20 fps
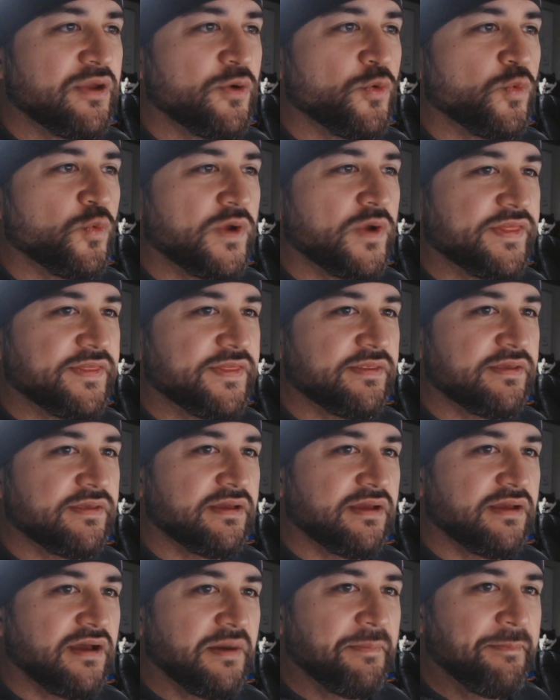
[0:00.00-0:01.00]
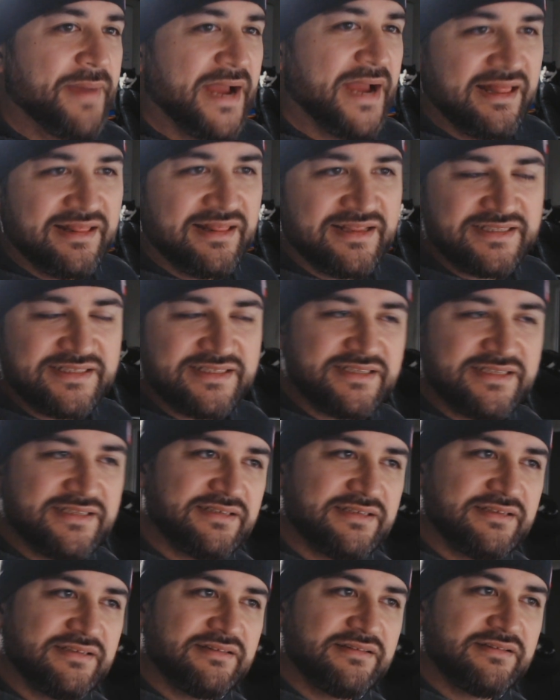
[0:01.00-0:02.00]
With a
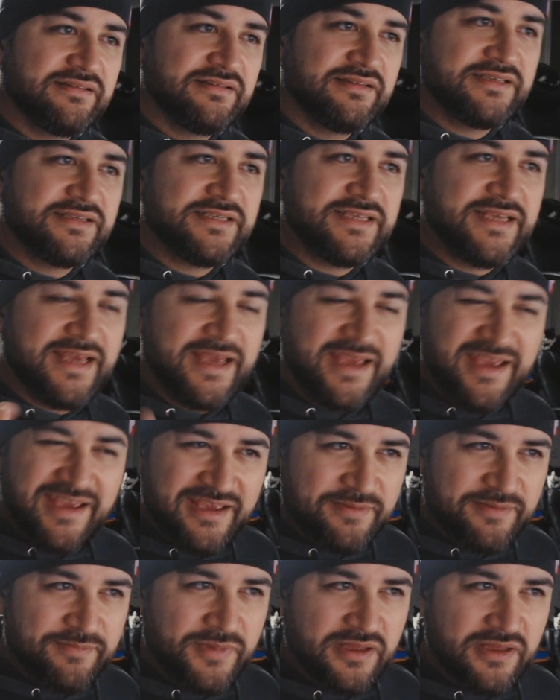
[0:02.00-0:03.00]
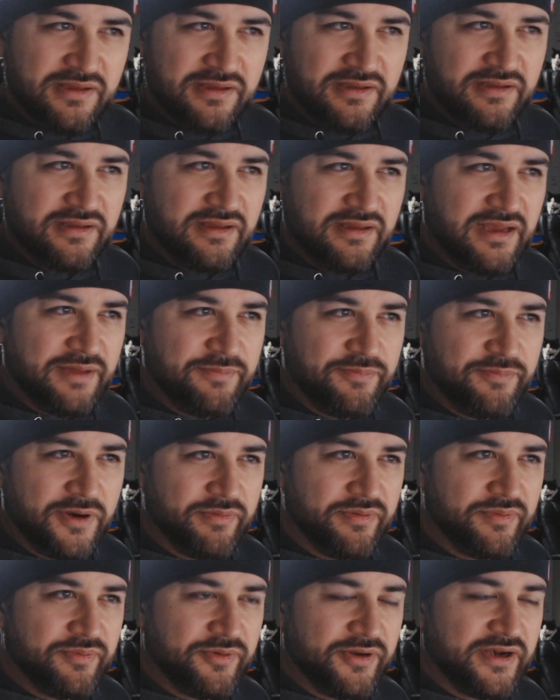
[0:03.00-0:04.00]
balanced game, I'd
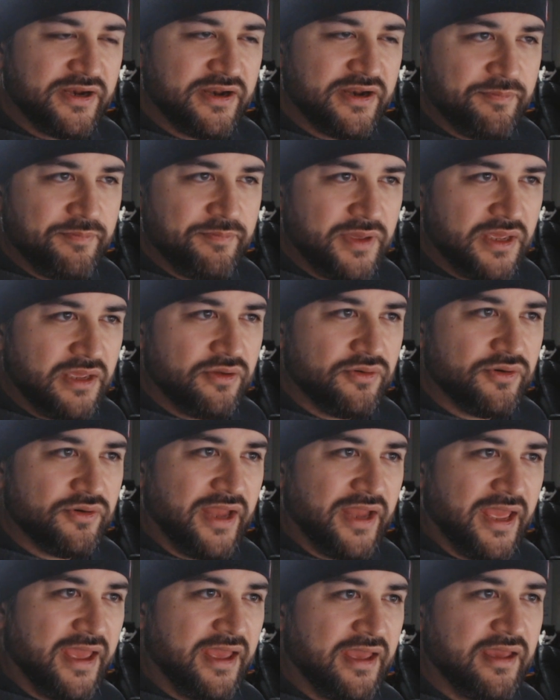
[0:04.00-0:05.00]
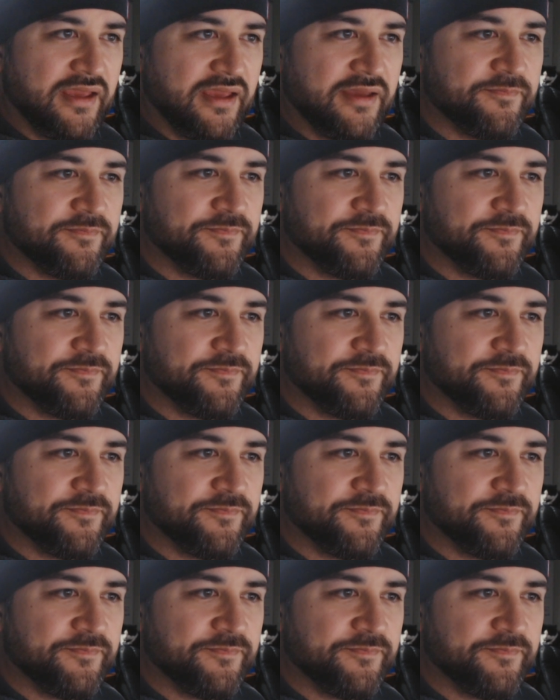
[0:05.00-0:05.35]
probably put it at a B or an A.